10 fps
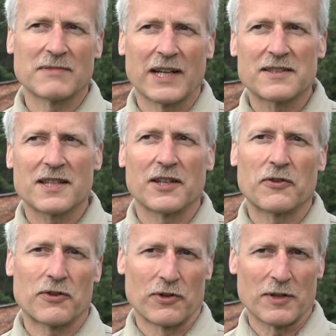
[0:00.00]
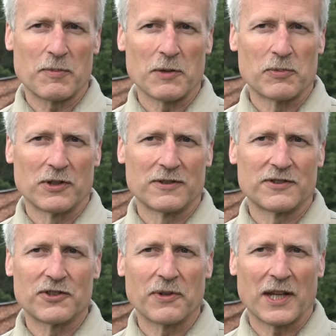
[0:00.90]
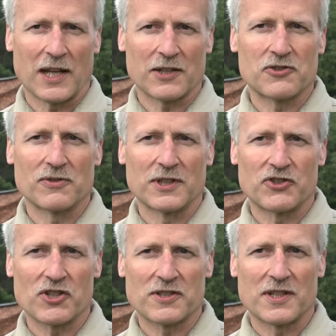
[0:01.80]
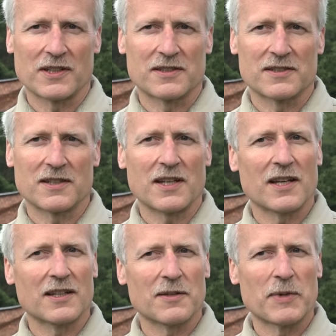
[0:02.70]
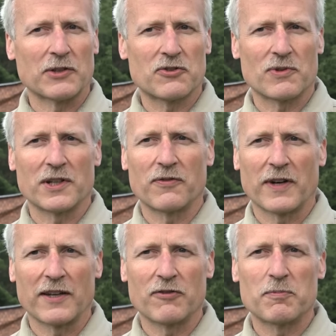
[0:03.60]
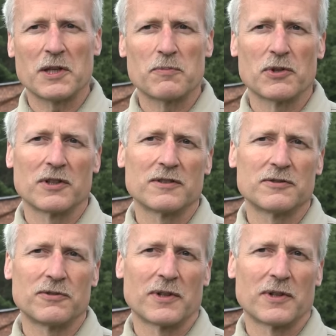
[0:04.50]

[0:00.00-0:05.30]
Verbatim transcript: I'd say, 30 people doing actual logistics and about 25 people who